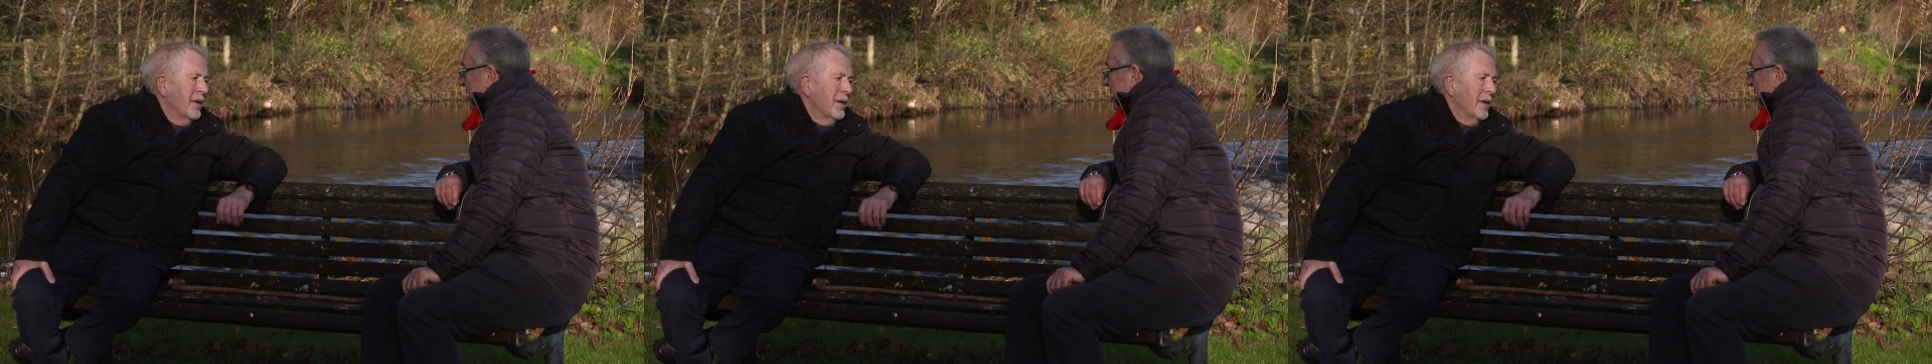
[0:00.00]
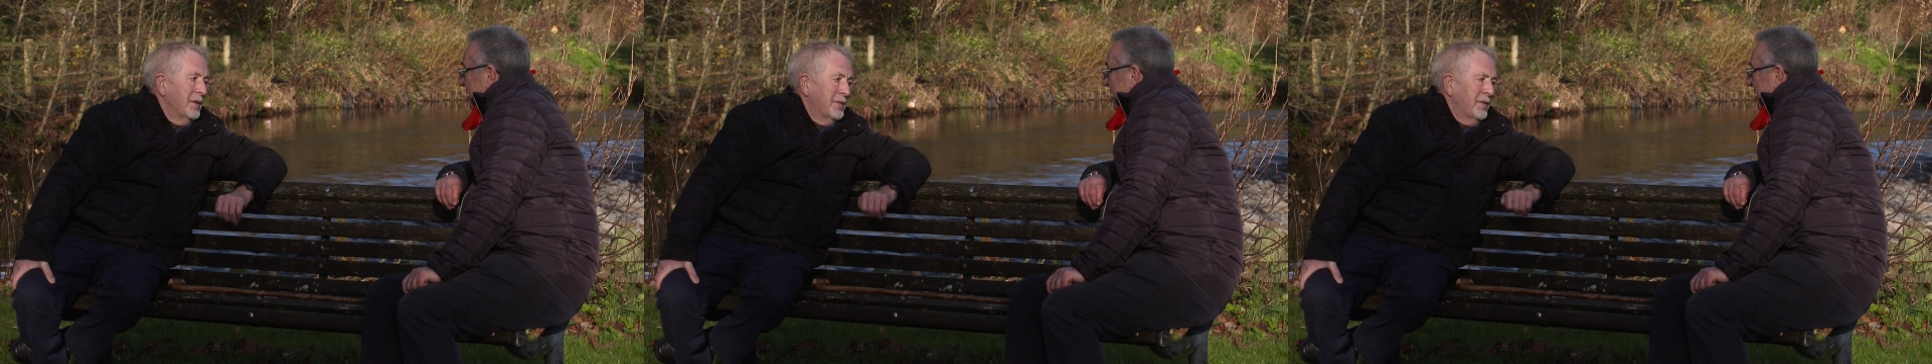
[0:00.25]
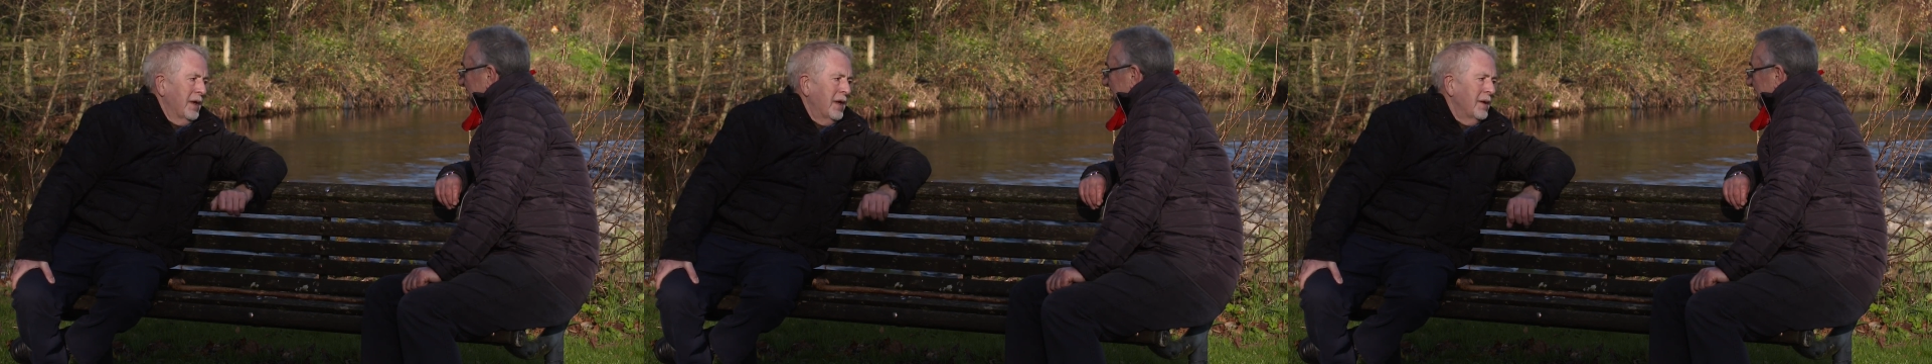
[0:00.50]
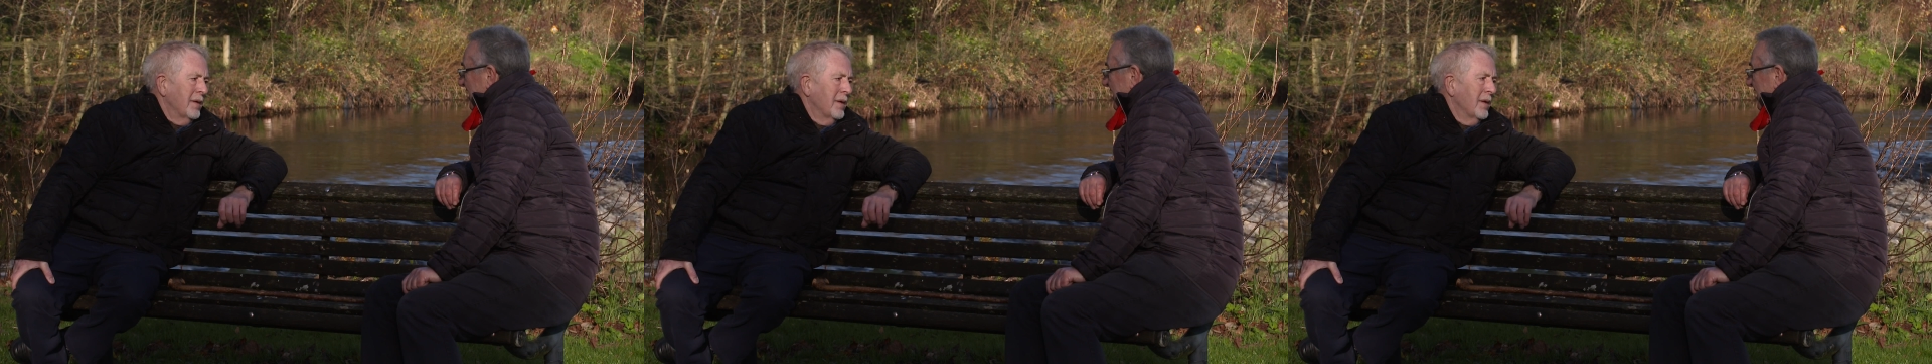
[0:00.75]
I said,
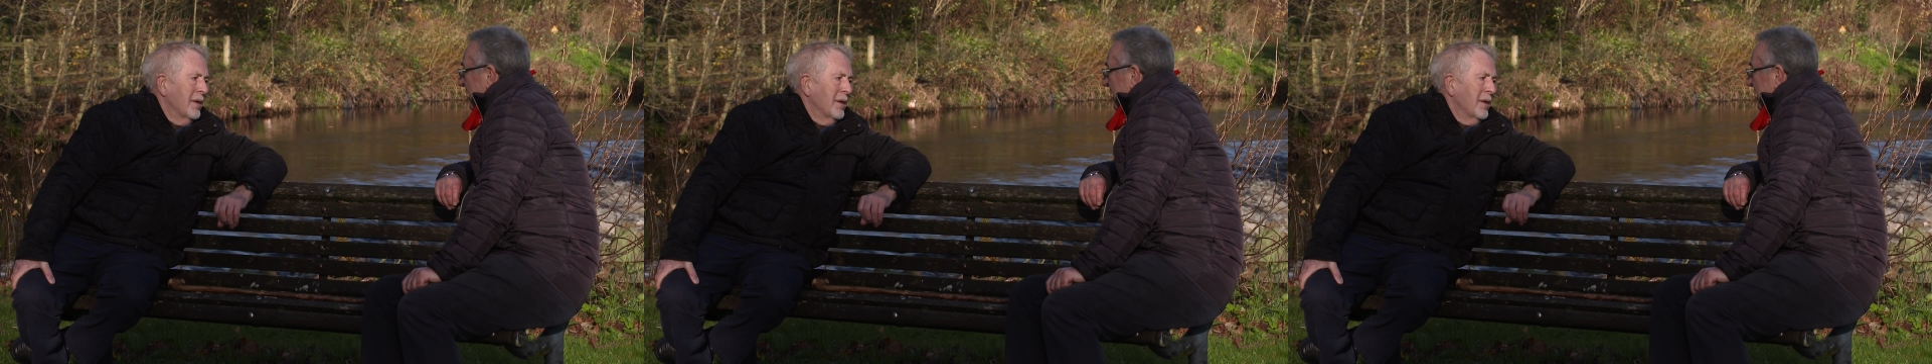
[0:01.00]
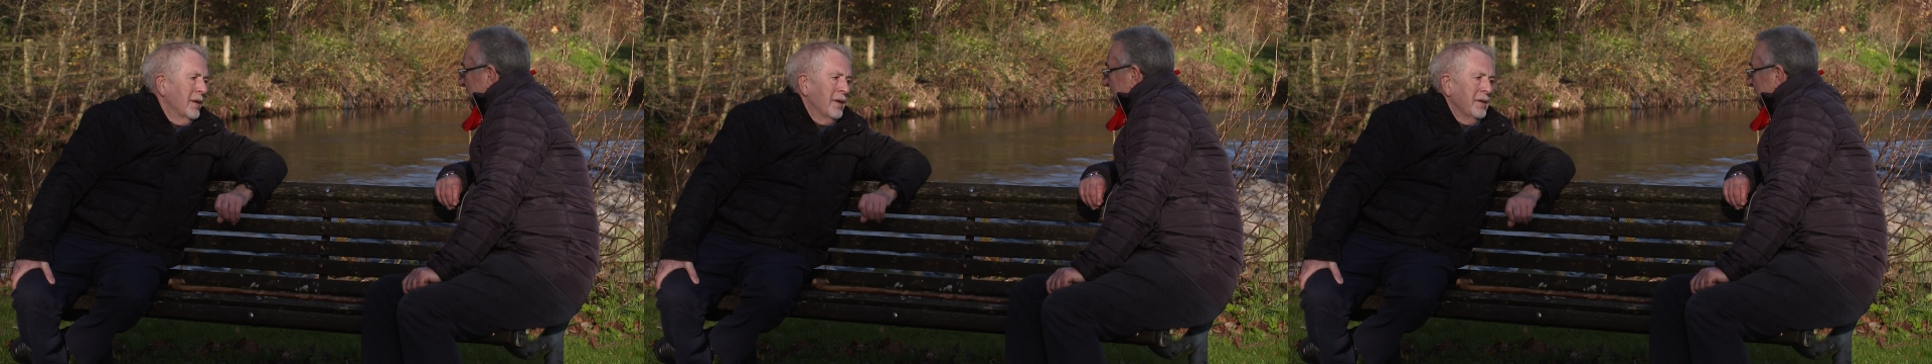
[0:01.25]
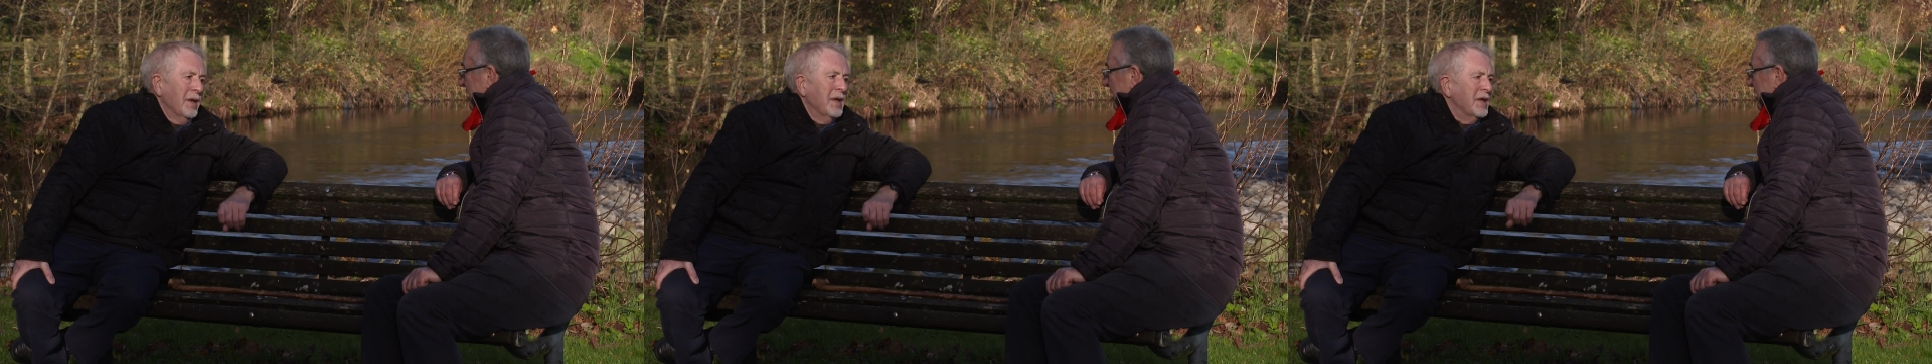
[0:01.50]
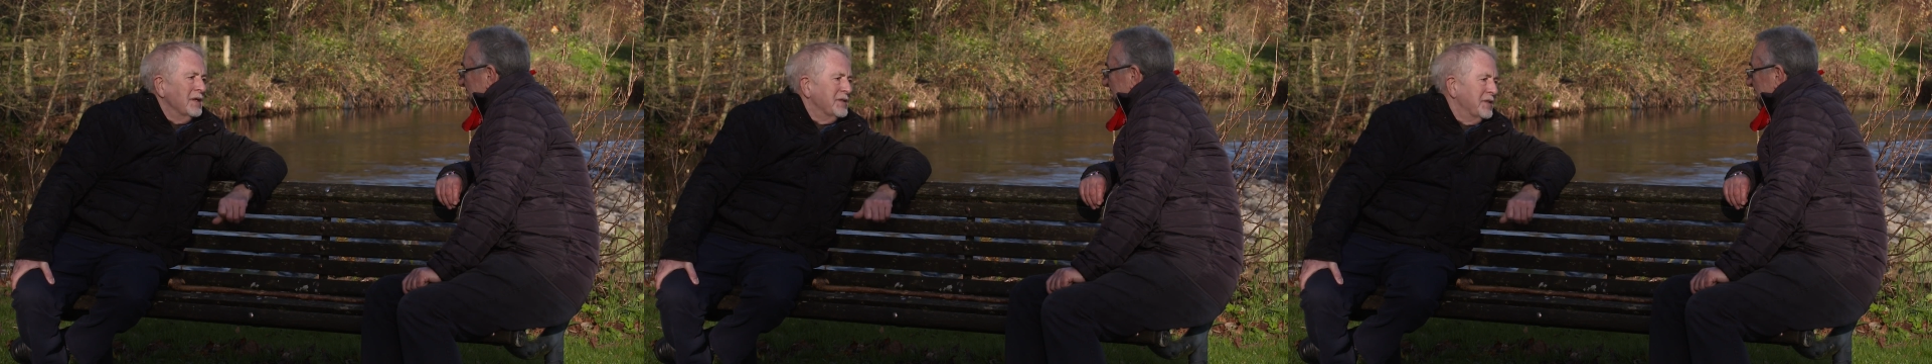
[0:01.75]
"Right. You
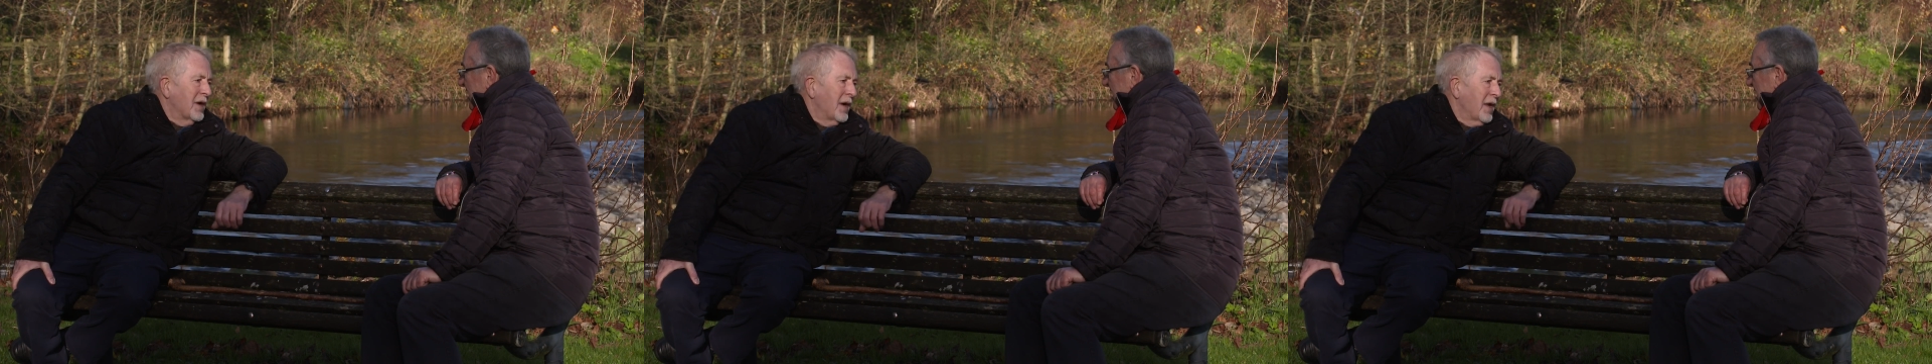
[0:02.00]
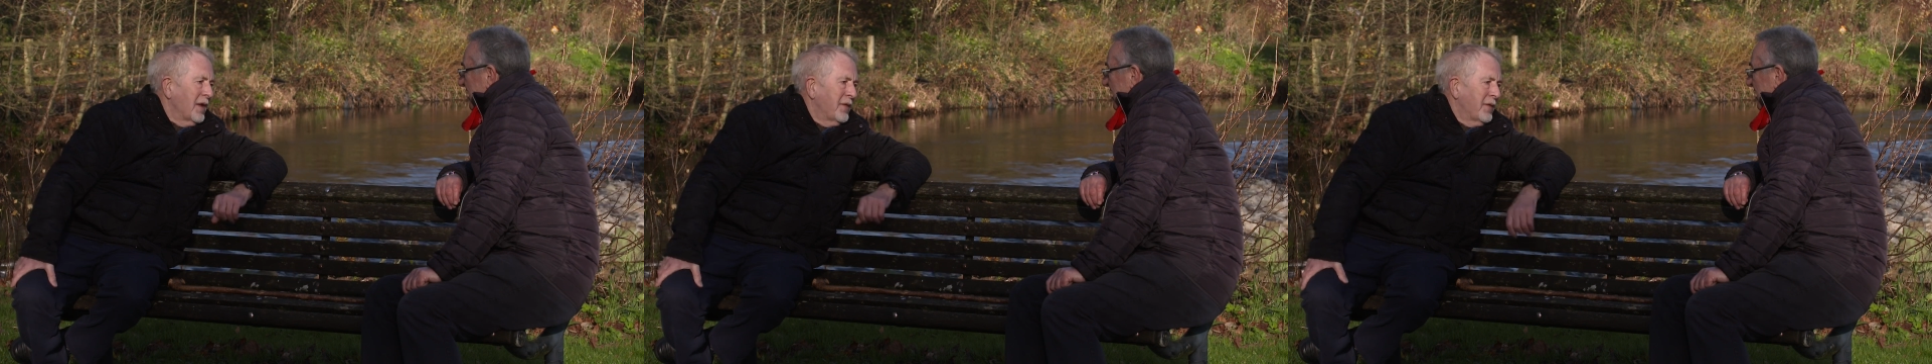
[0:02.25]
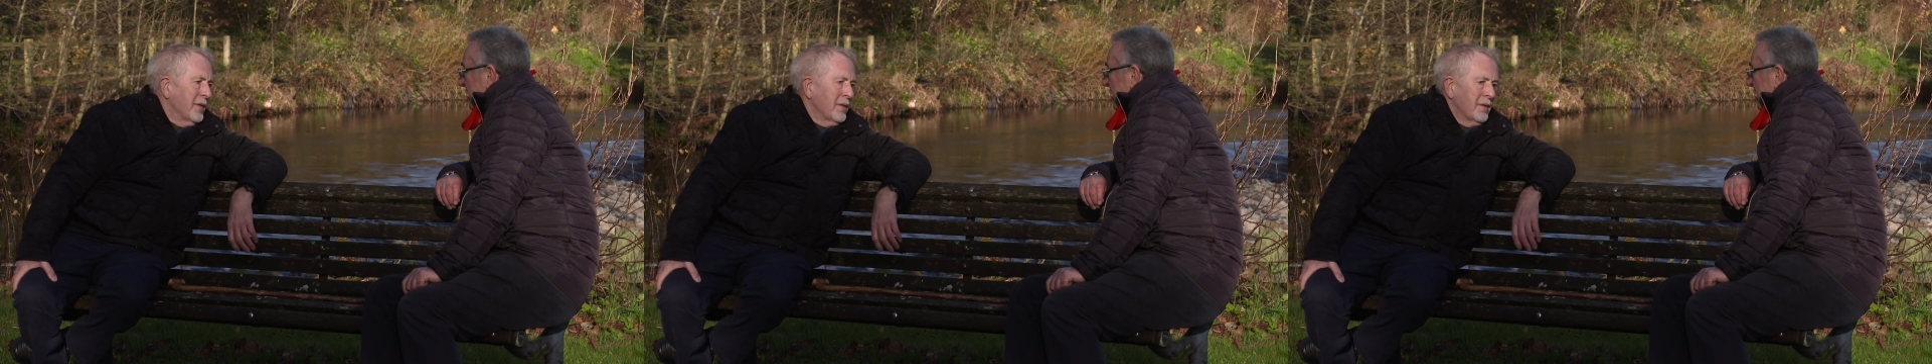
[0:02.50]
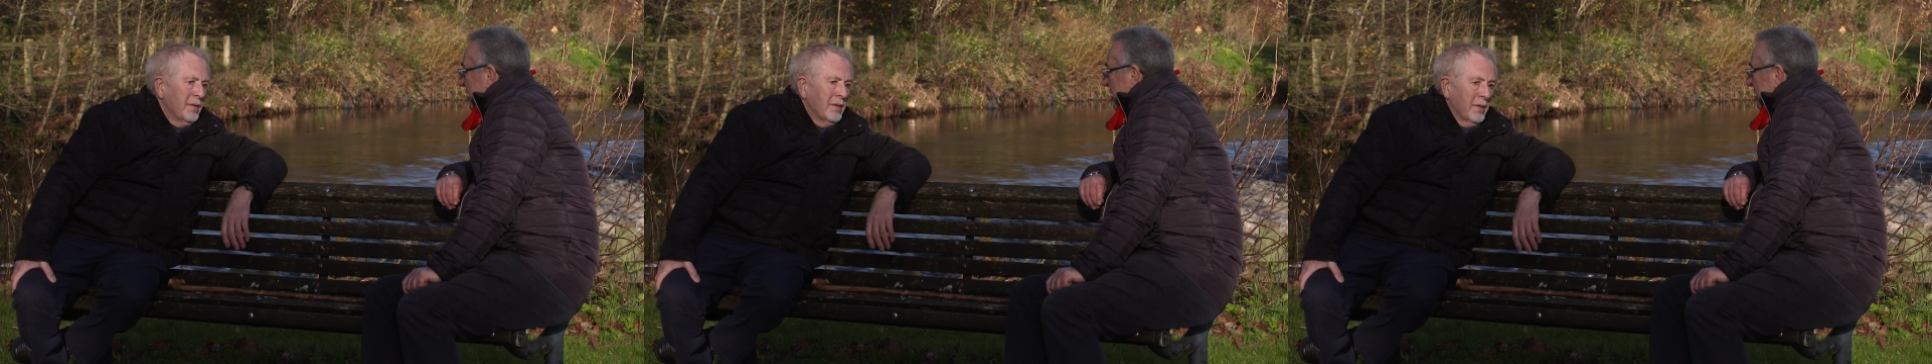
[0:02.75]
need a scythe."
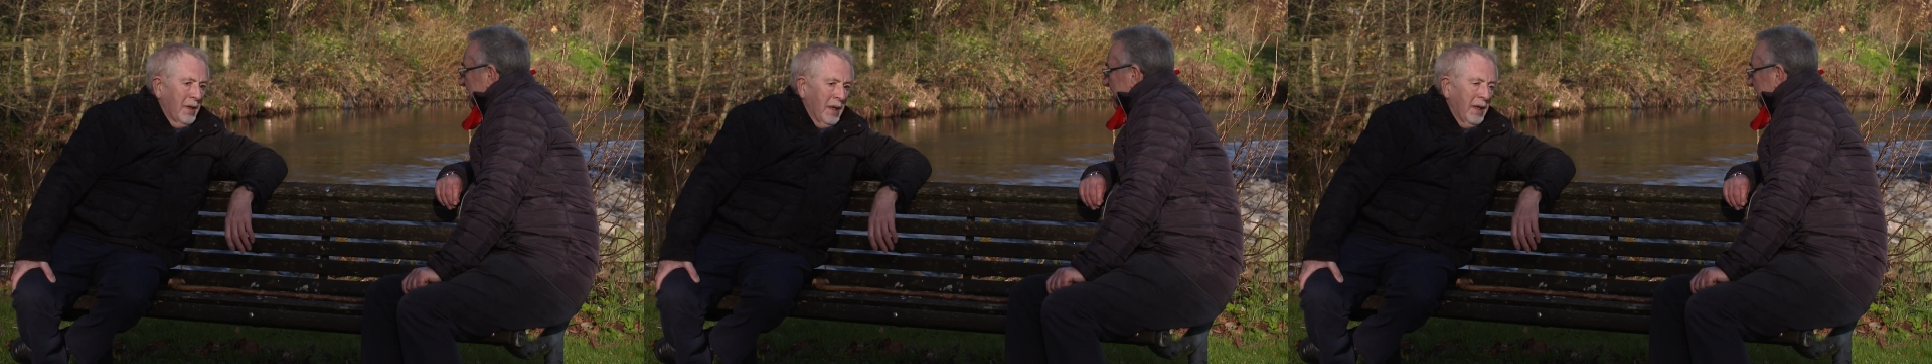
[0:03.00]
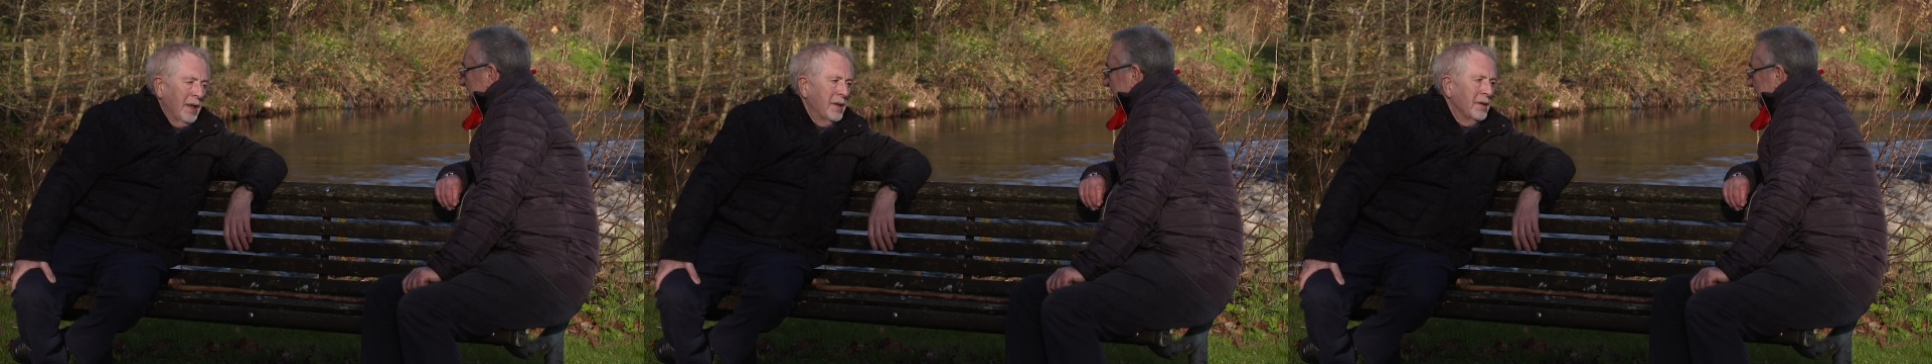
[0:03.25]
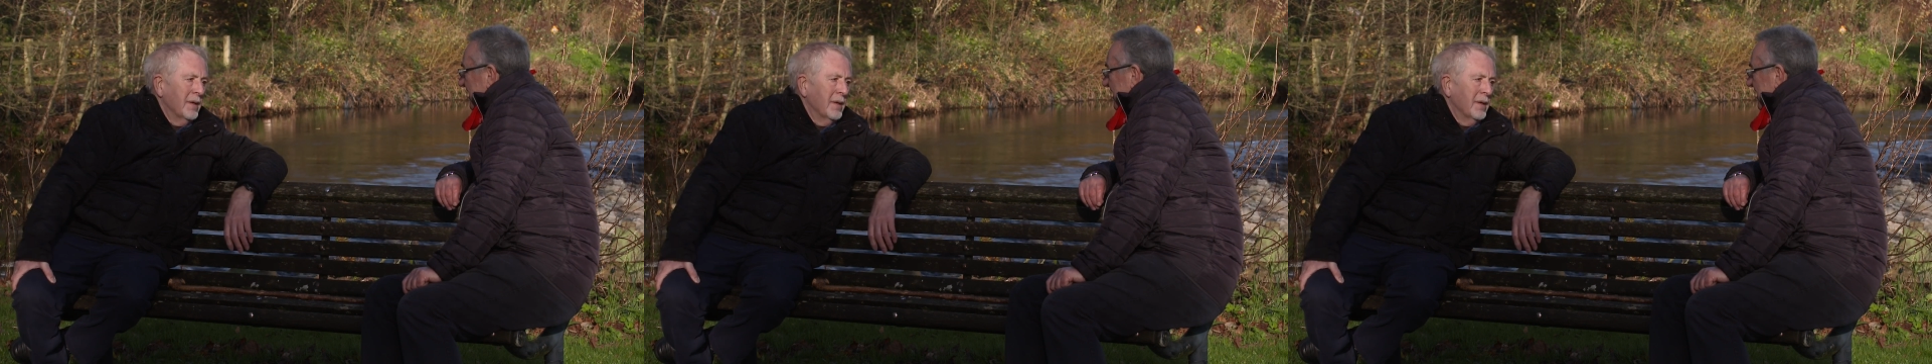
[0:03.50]
"Right.